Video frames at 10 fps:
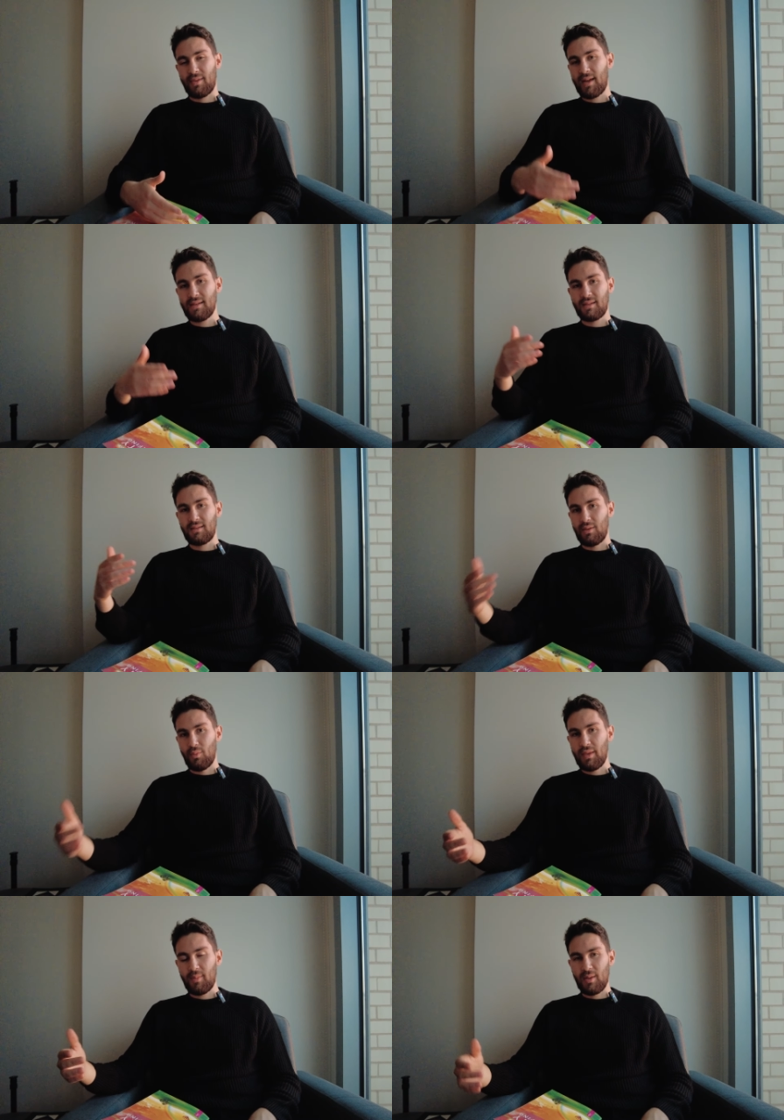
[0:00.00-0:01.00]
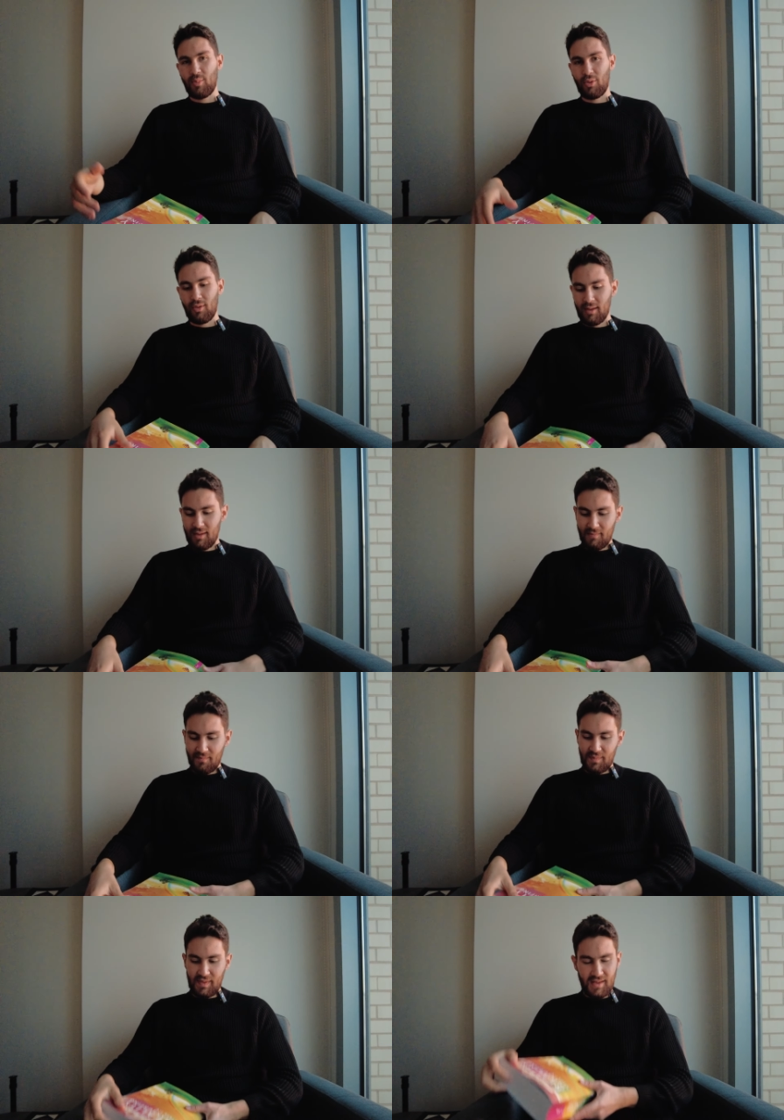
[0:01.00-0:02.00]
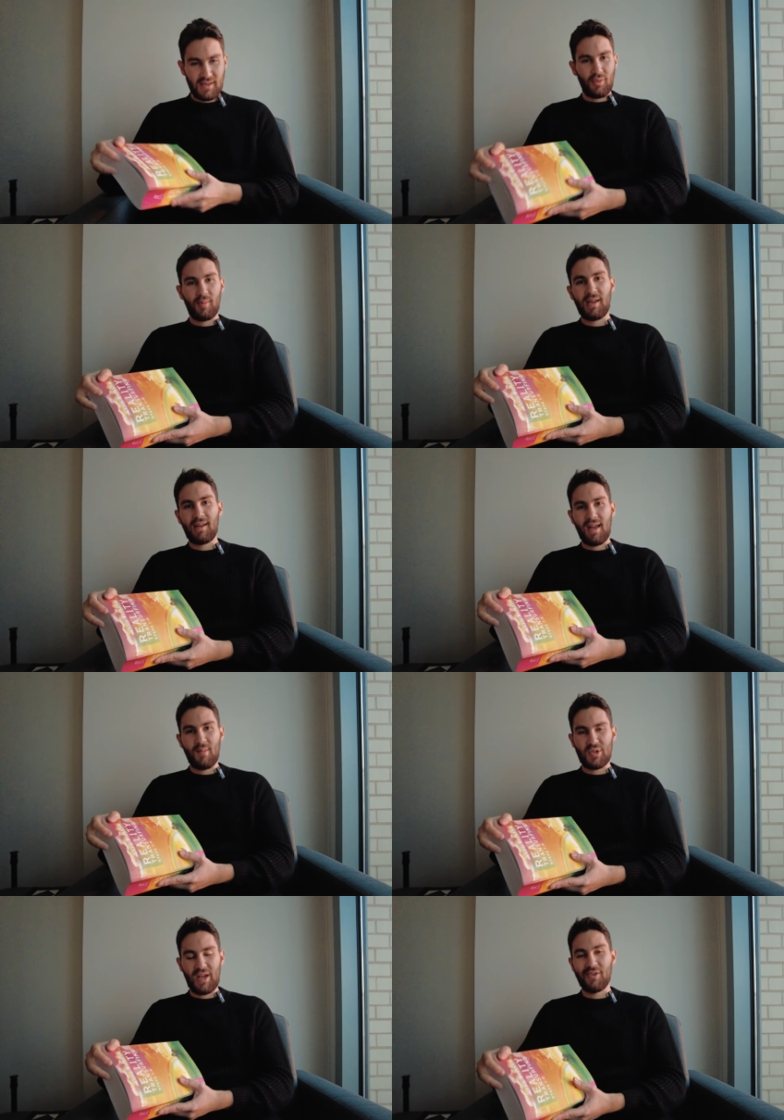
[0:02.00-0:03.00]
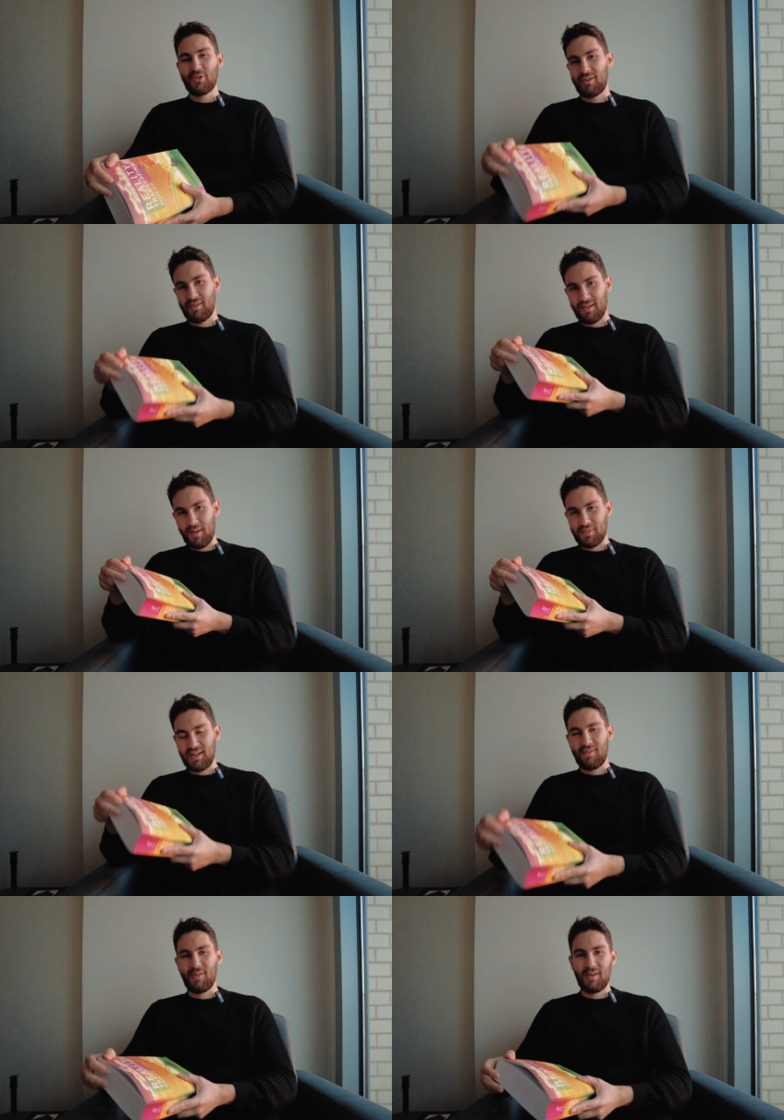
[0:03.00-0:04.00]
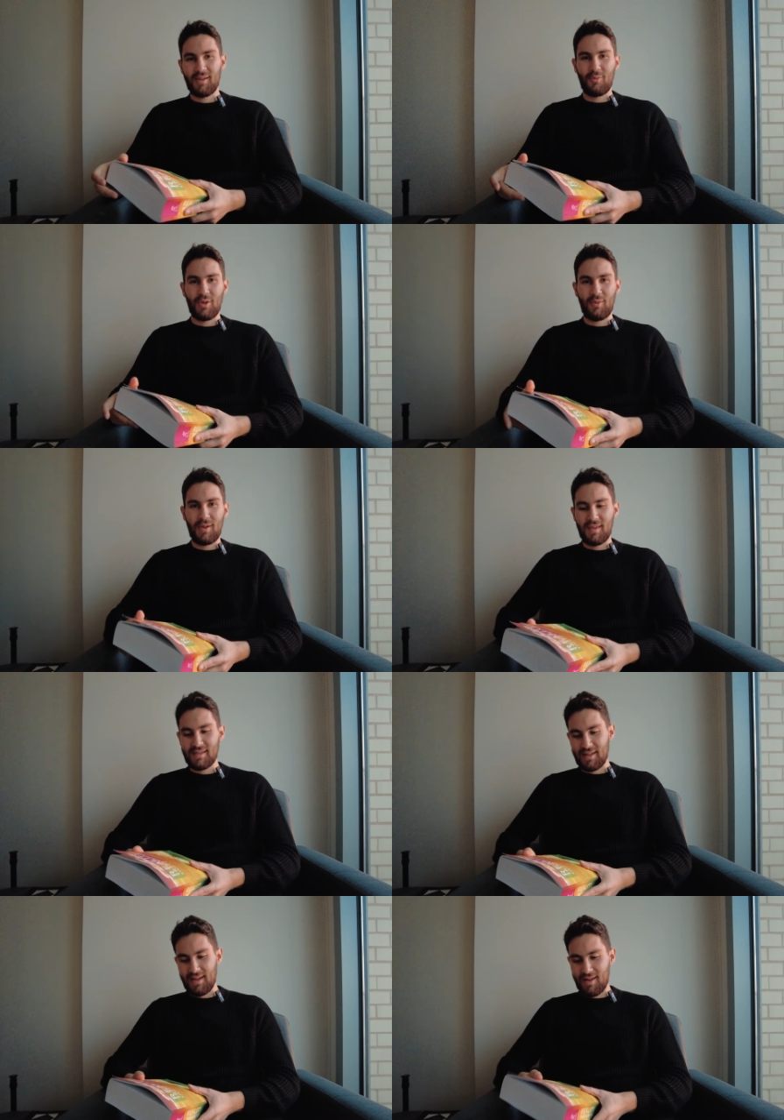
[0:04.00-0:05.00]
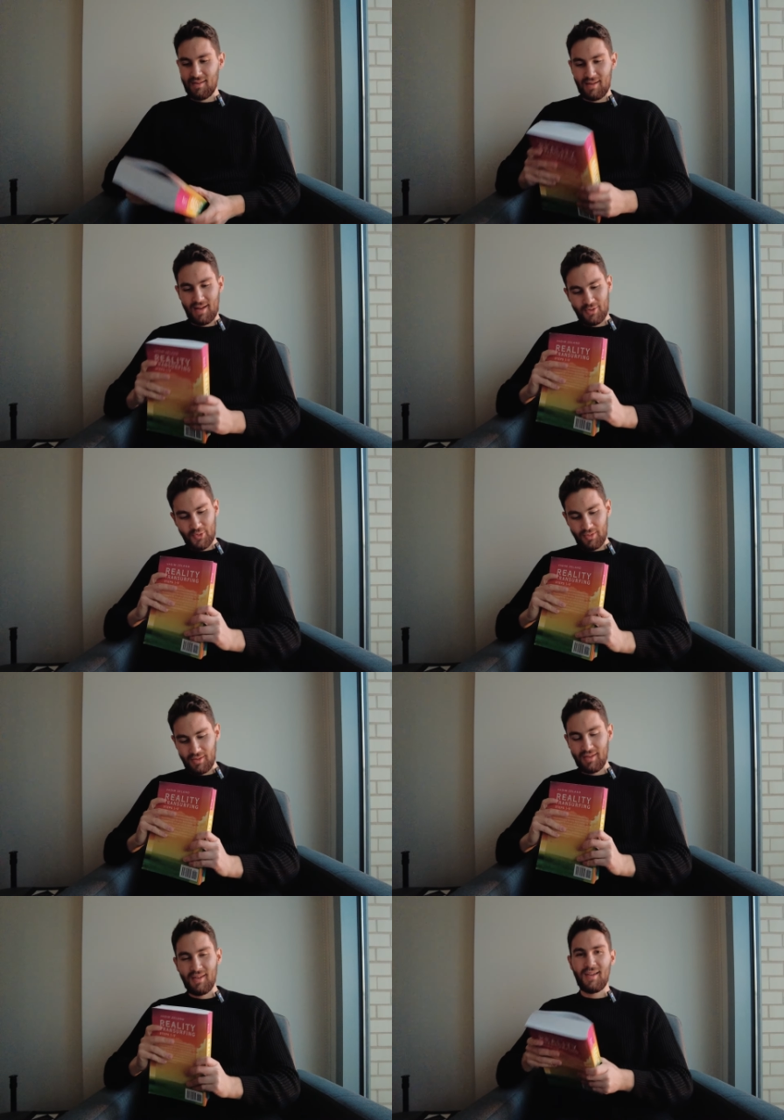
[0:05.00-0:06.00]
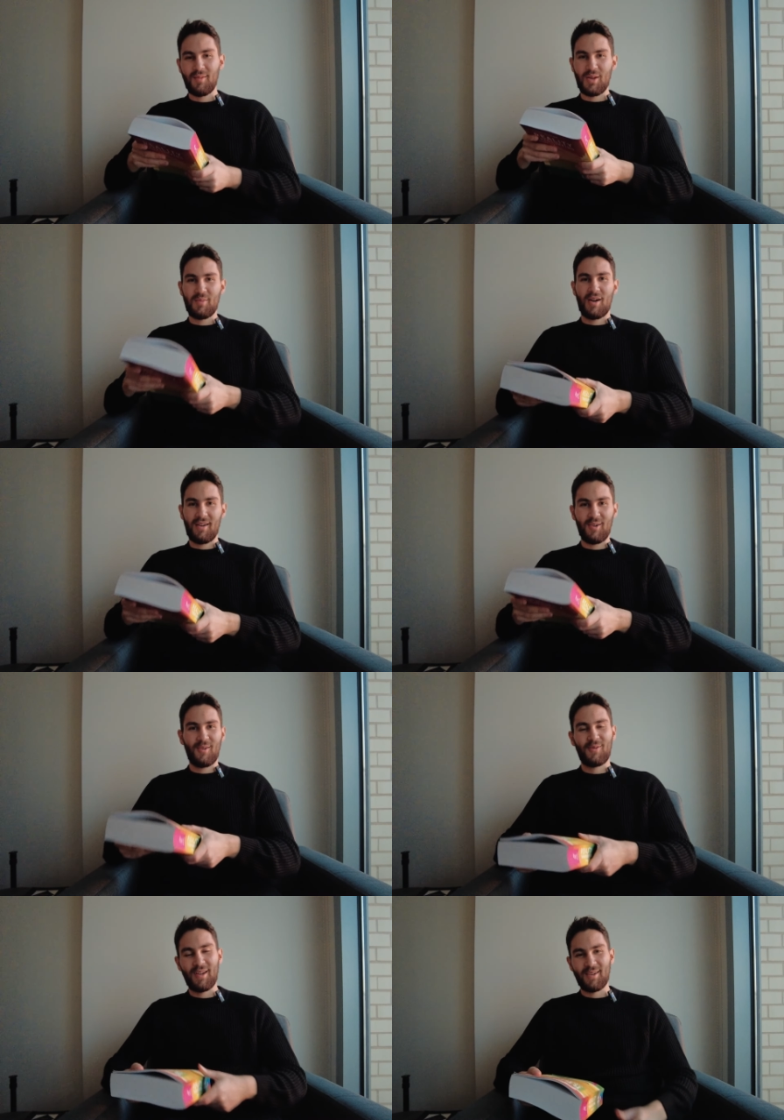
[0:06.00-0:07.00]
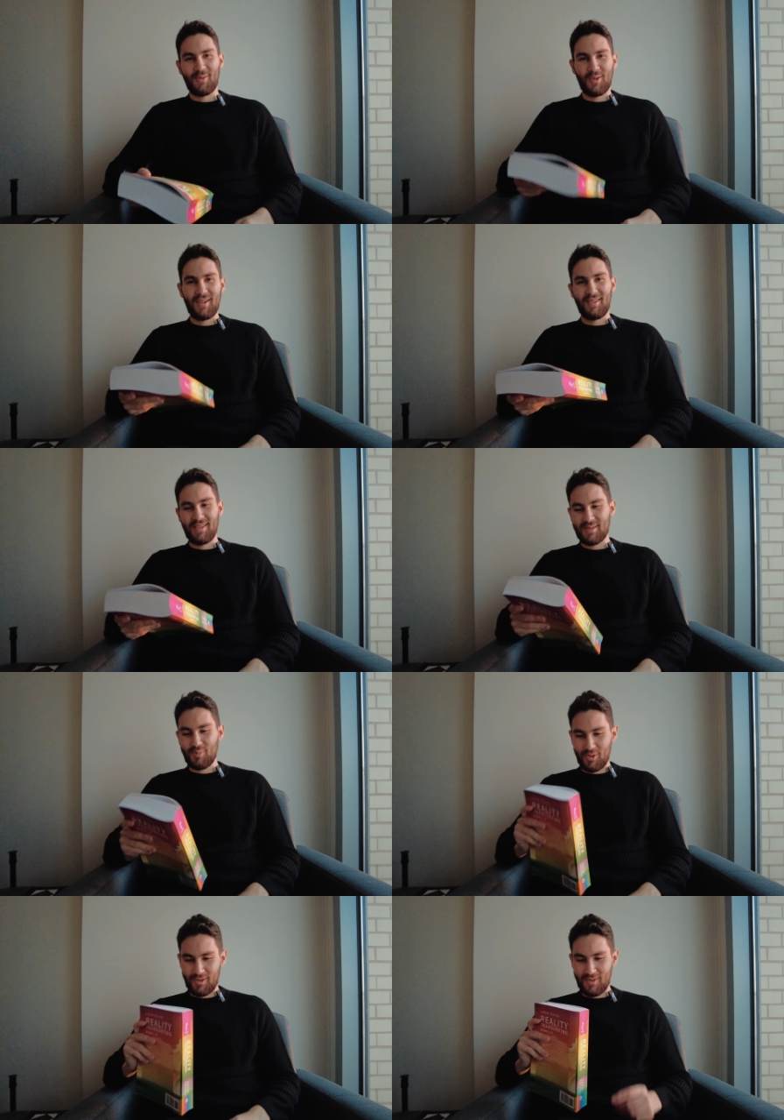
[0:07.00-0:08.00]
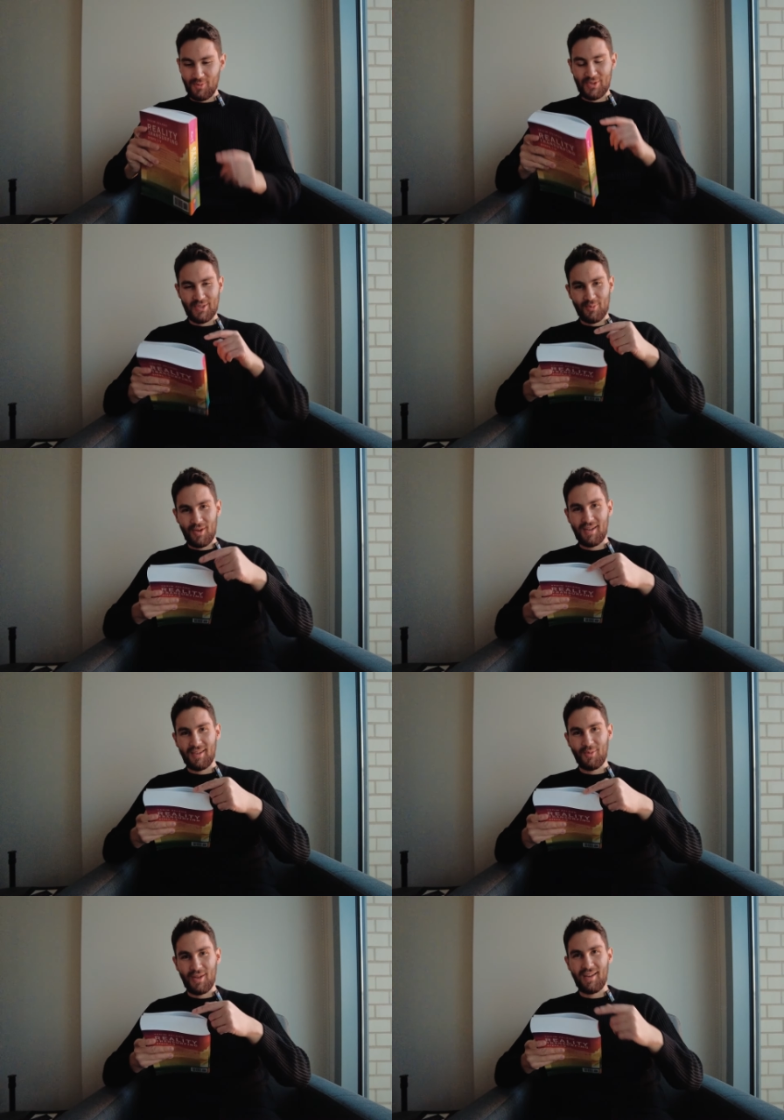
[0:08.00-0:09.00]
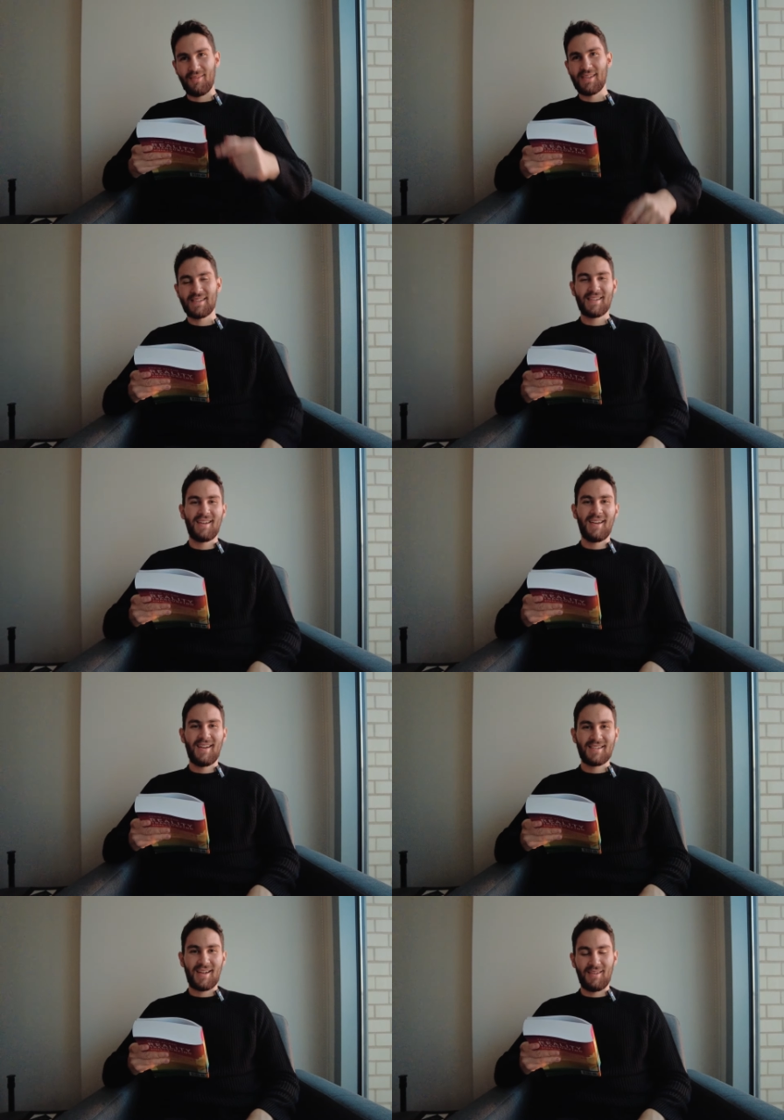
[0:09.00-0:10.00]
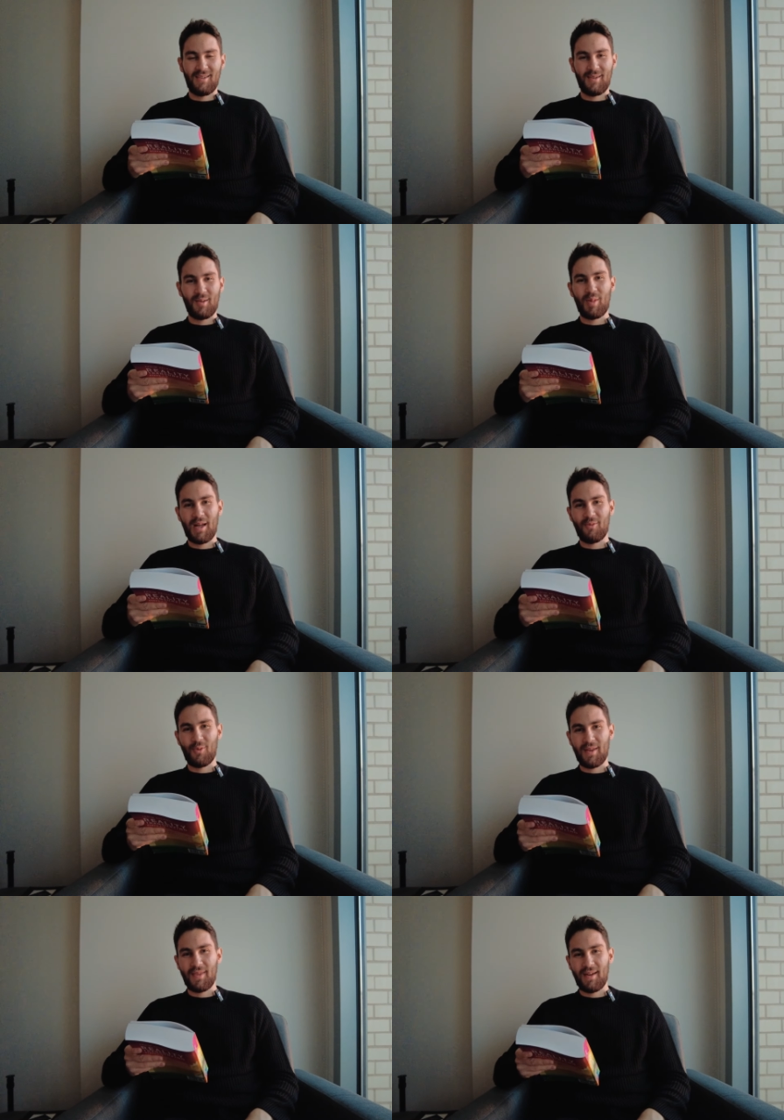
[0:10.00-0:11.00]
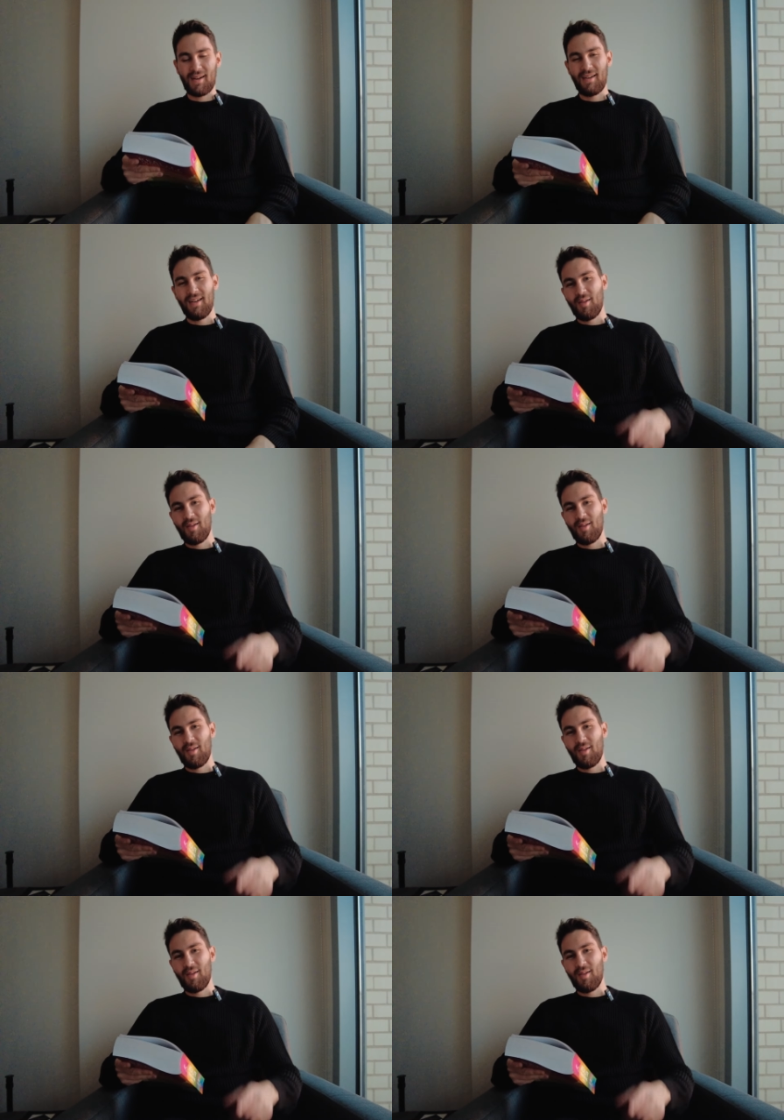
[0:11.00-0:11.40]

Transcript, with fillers: authentically with people, this will be a game changer. I'm definitely going to reread this again. And actually, me and my girlfriend are reading this book, which is why we have this tiny little pen right there.